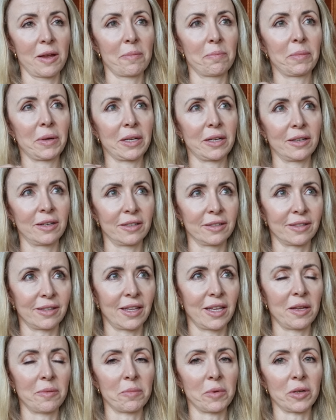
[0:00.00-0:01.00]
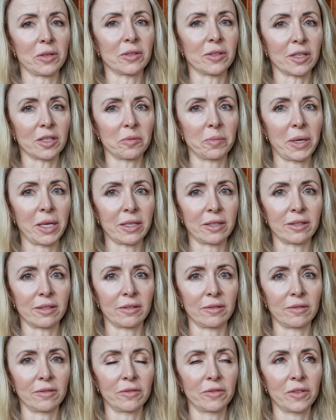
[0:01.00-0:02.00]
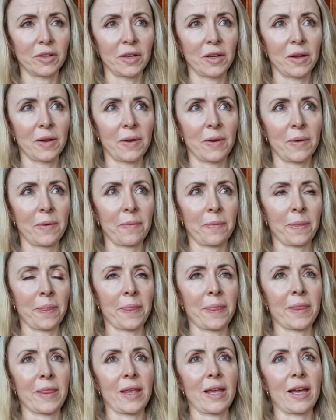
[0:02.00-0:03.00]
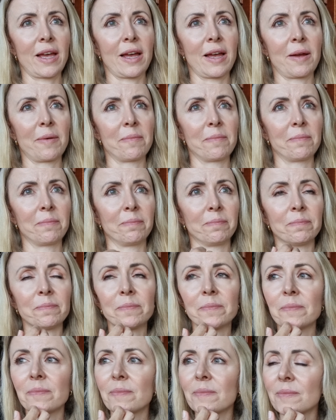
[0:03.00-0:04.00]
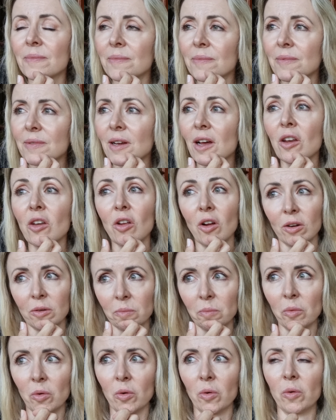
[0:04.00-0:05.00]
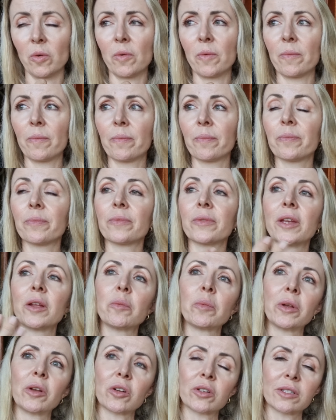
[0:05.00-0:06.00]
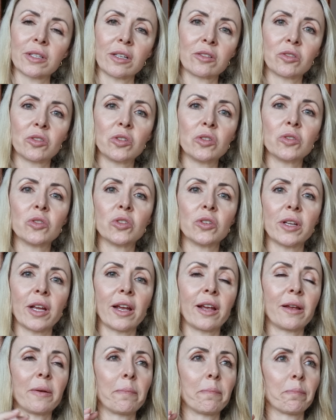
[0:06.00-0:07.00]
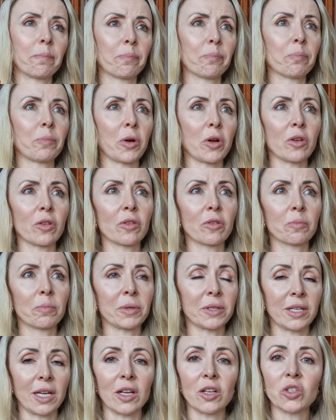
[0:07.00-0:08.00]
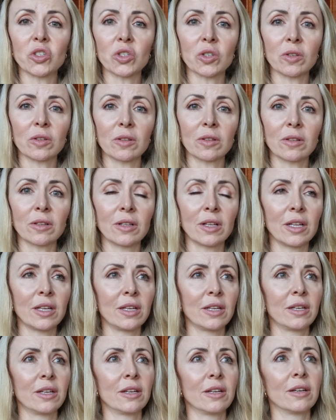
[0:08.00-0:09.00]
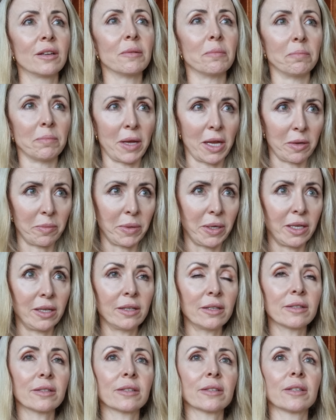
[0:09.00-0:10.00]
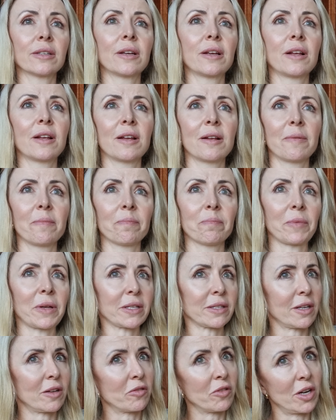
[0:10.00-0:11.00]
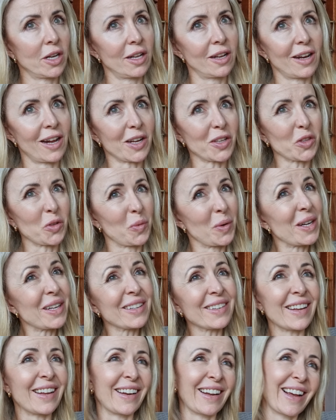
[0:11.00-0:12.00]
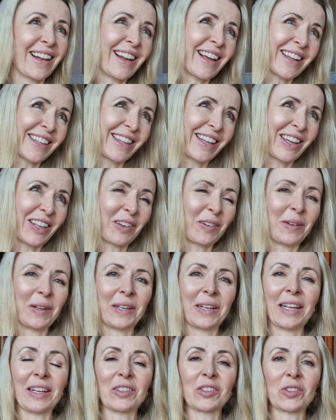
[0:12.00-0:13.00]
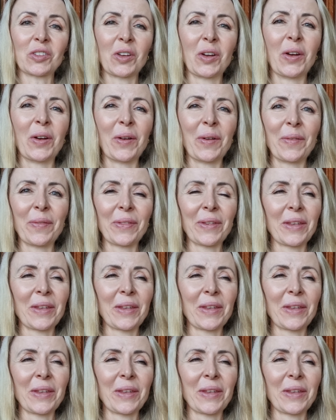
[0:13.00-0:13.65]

but it is the most expensive, a lot more. Then we looked at two today, both potential maybes. My son really liked the one, and I liked the other one. And so